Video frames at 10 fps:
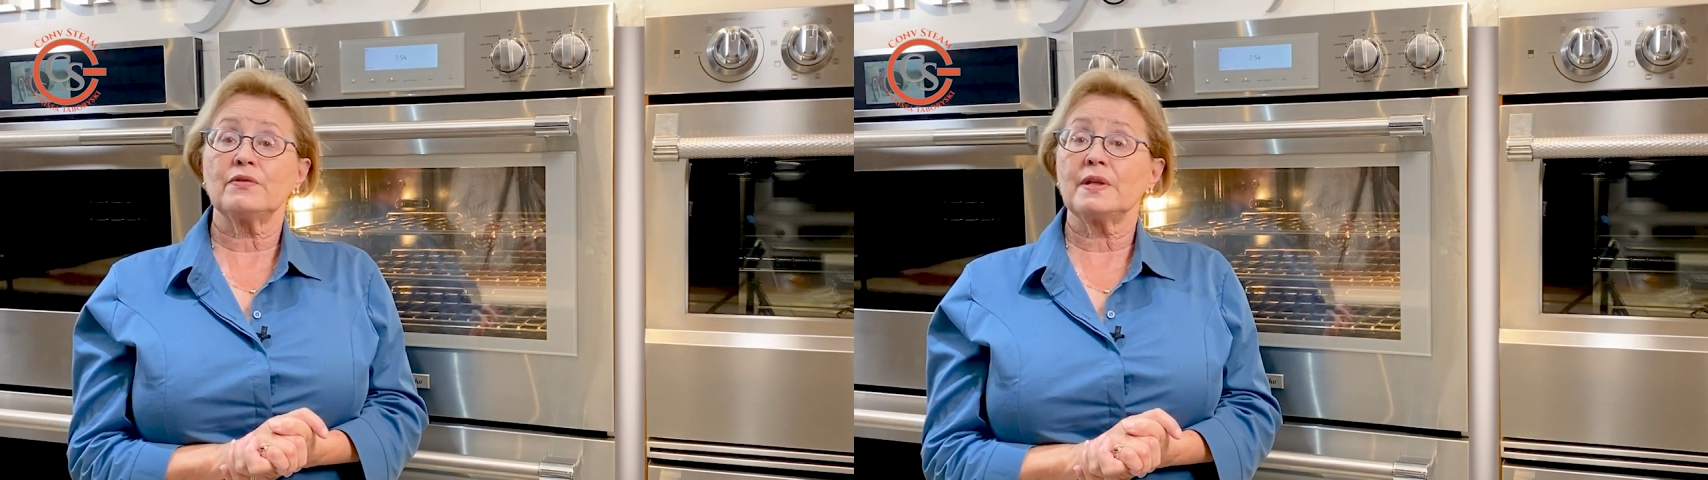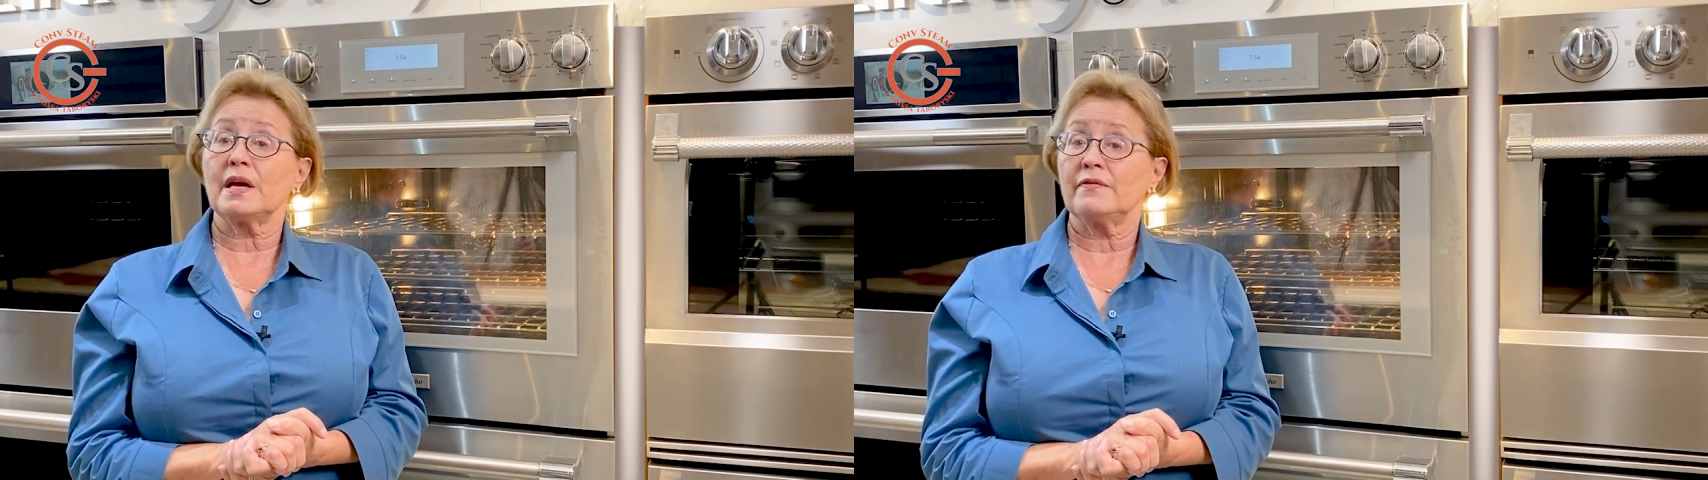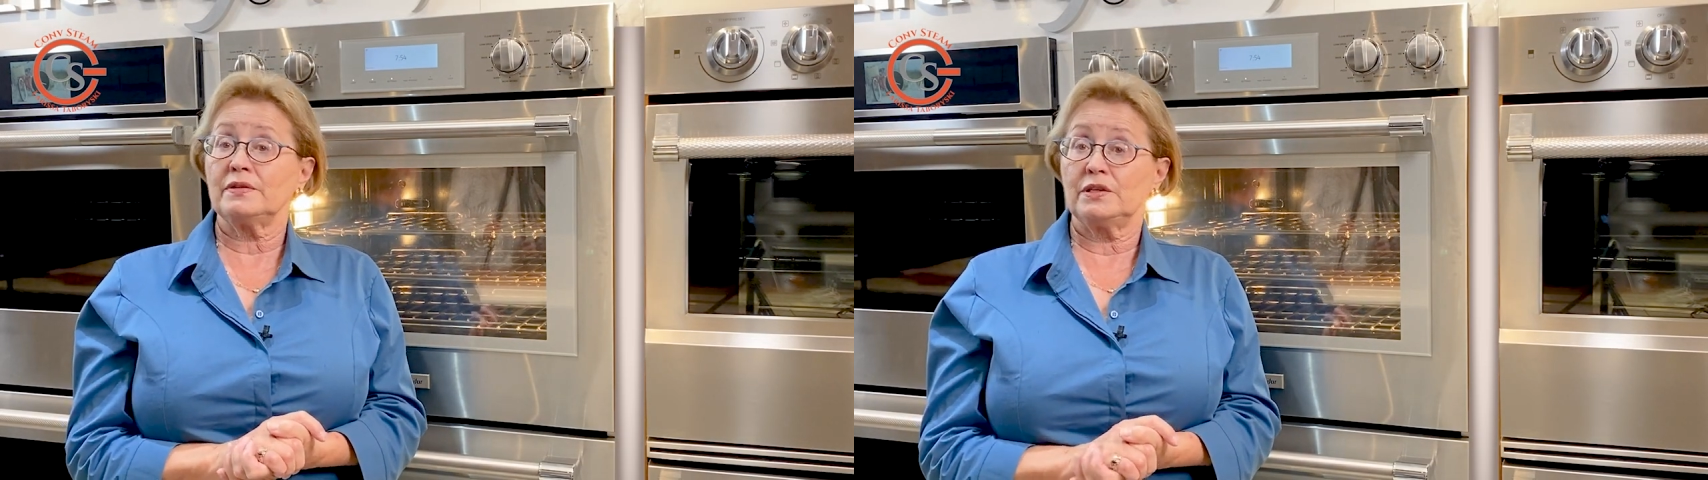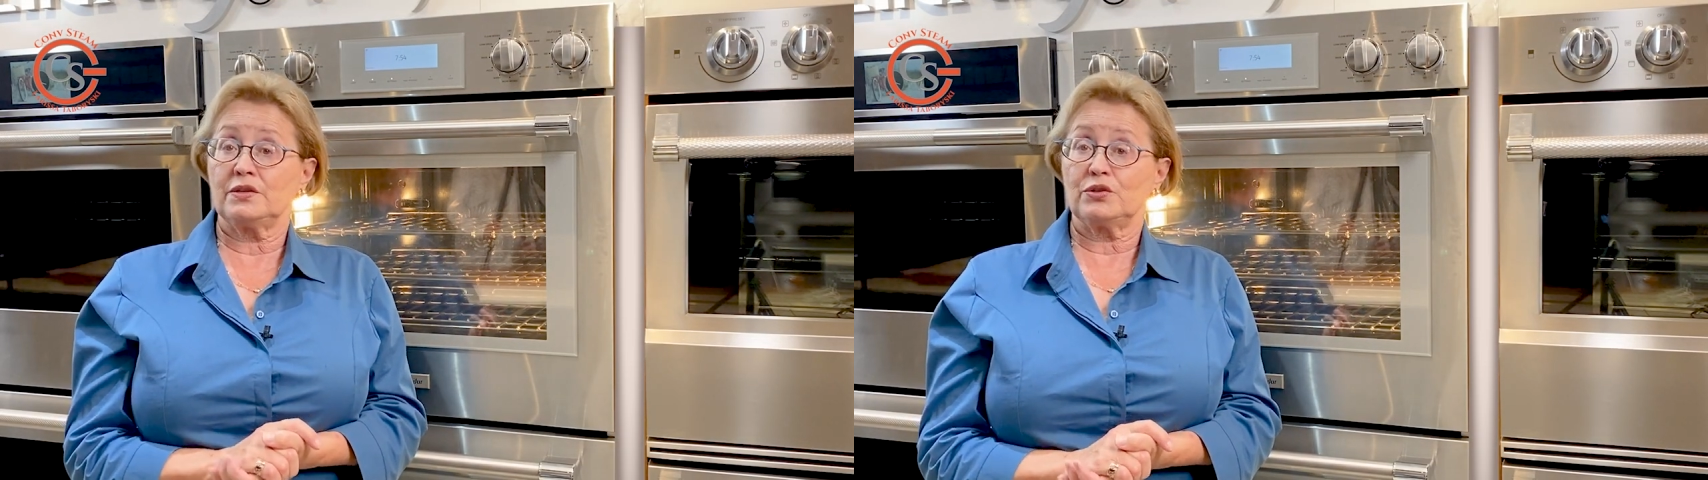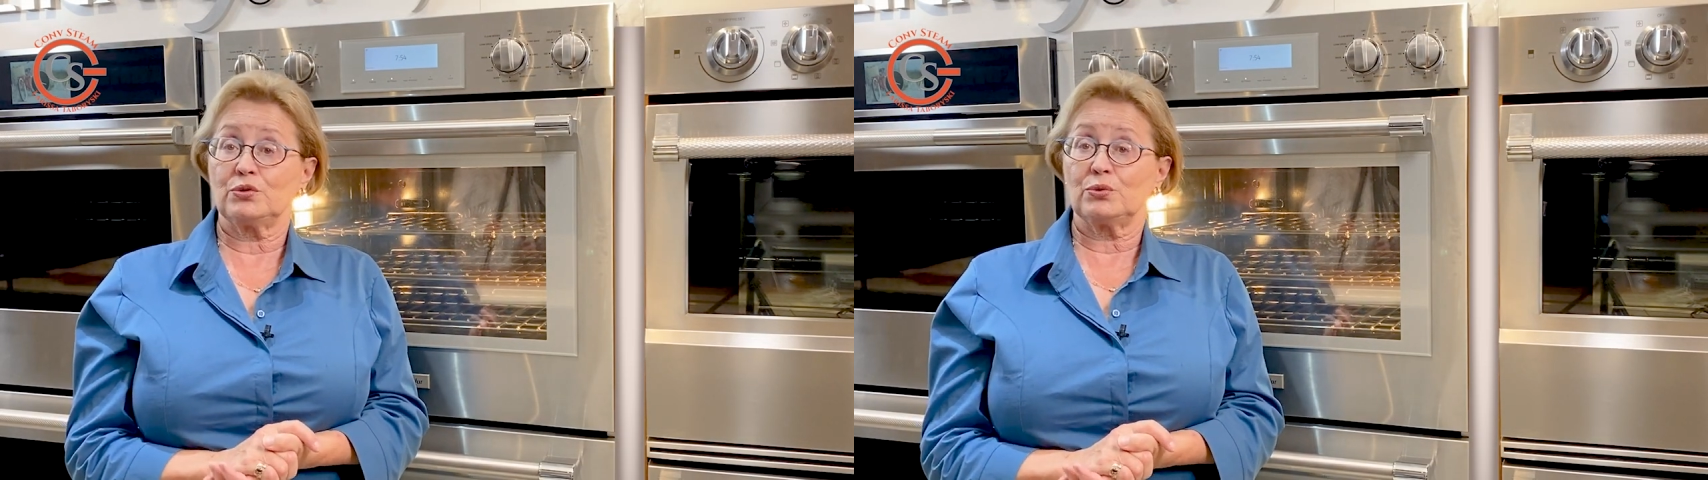of the oven near
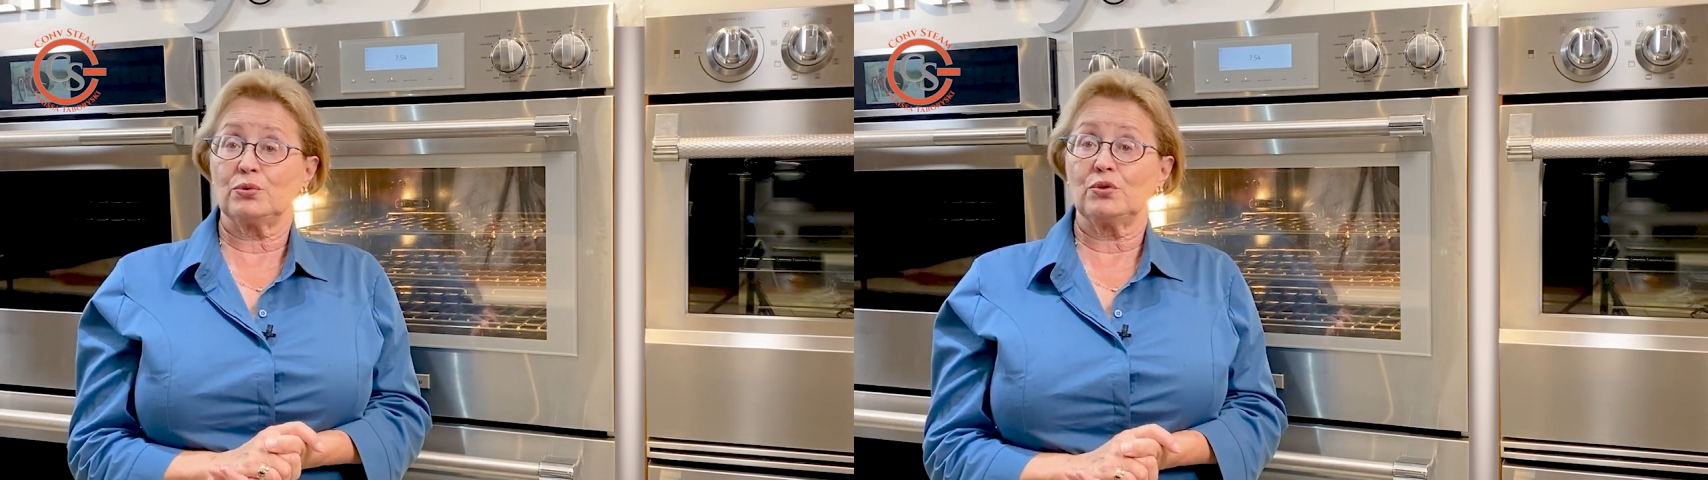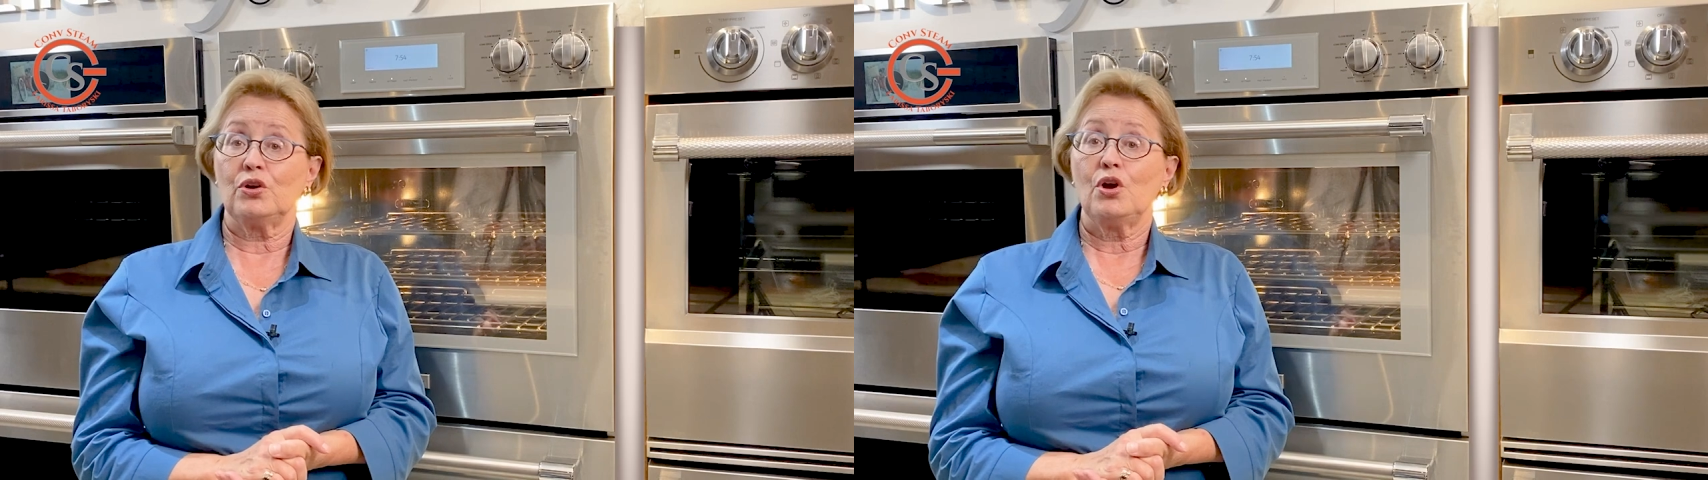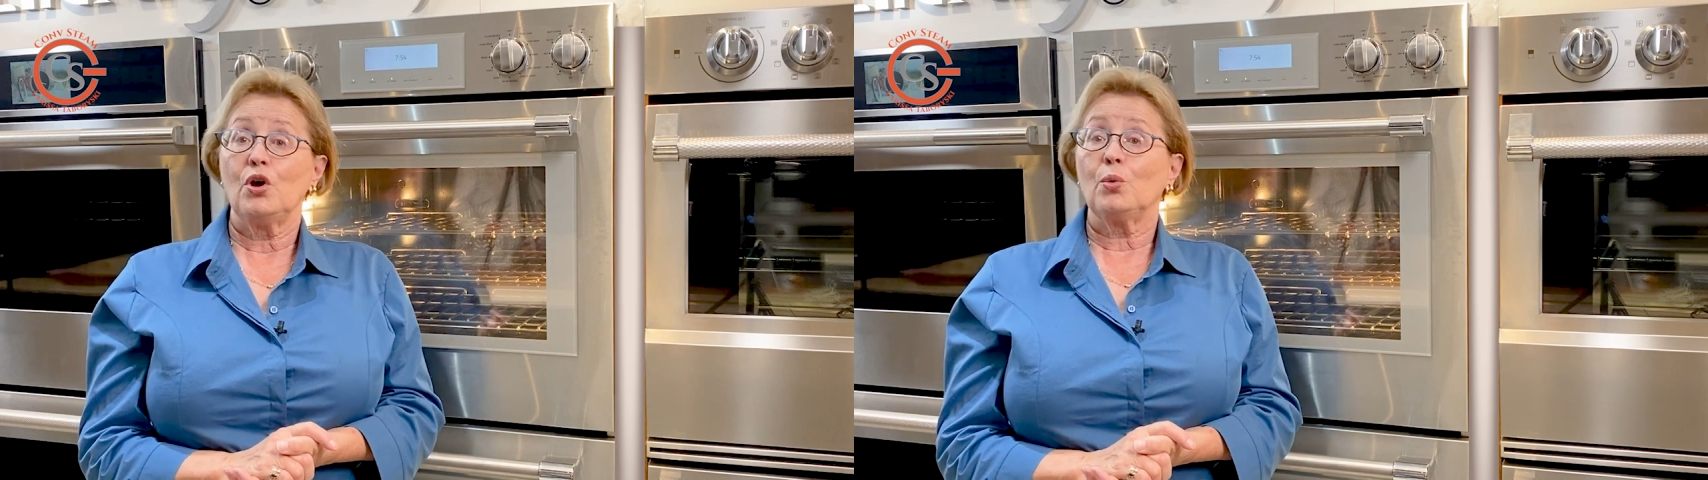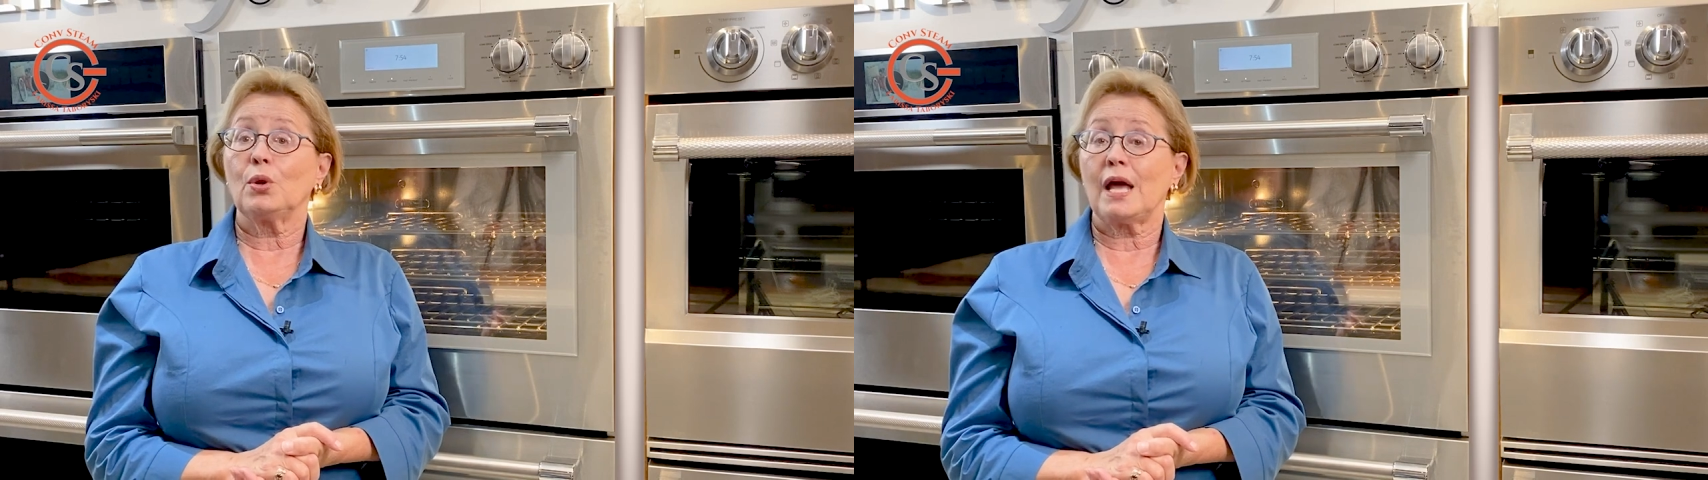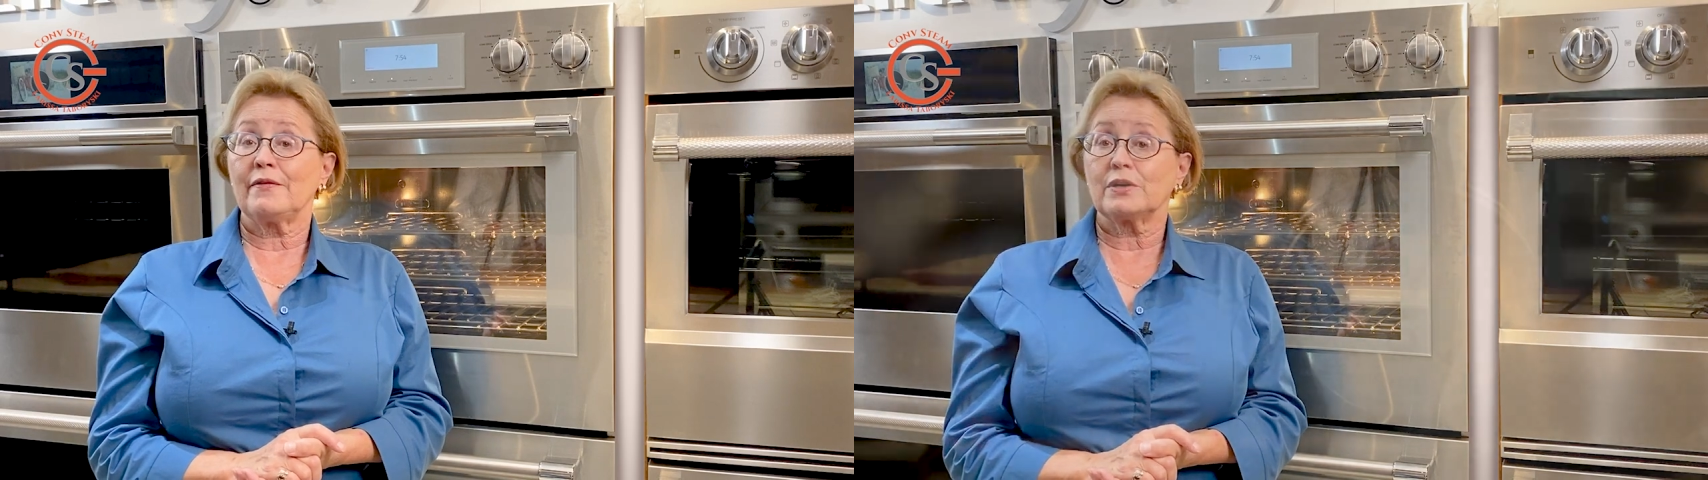the door will
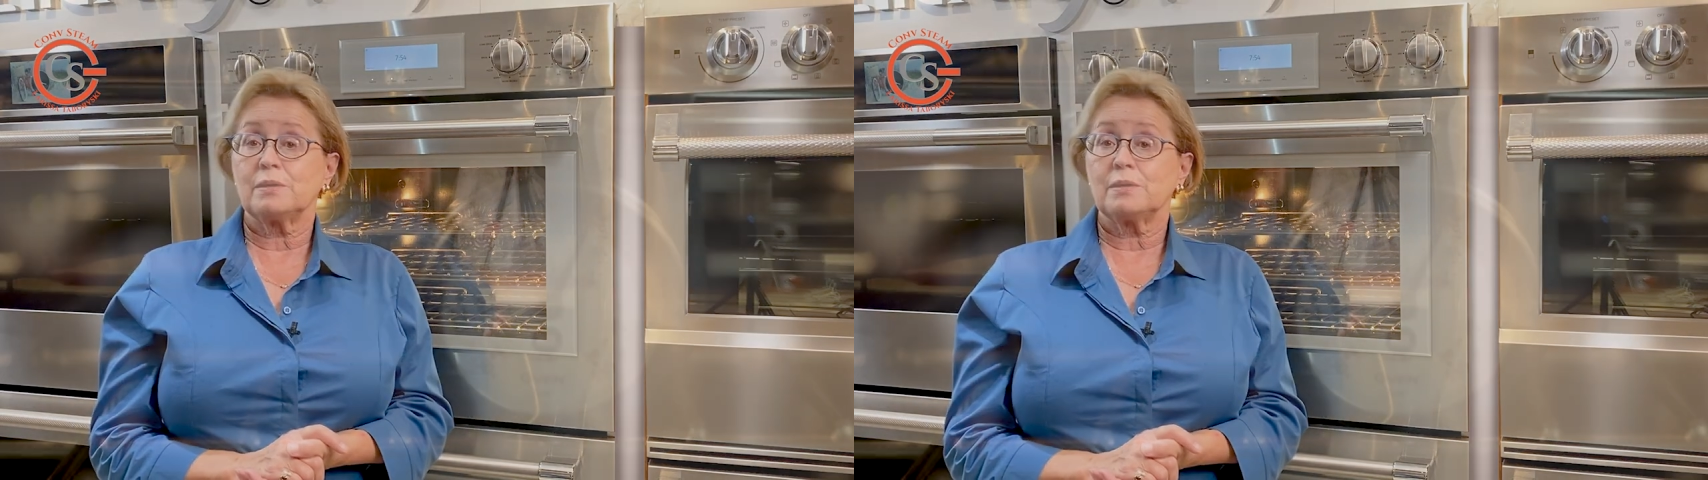have a